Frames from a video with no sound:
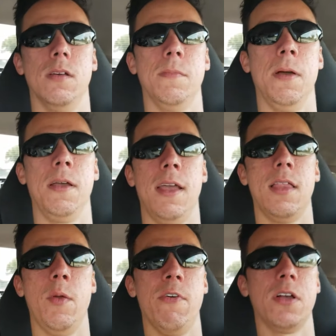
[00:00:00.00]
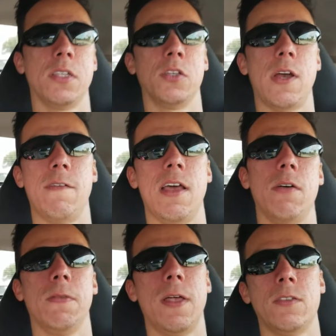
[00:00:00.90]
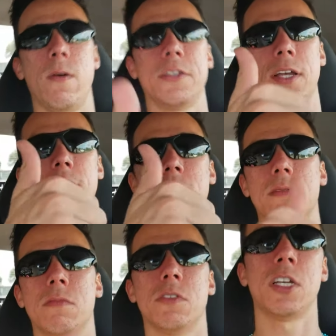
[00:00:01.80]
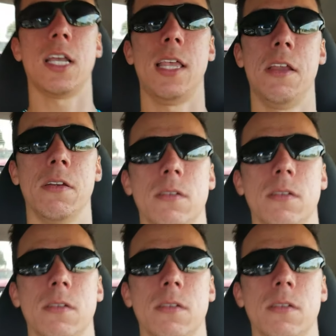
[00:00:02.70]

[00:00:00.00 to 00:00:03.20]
But yeah, let me focus on driving now. Thanks for watching, guys. Check you later.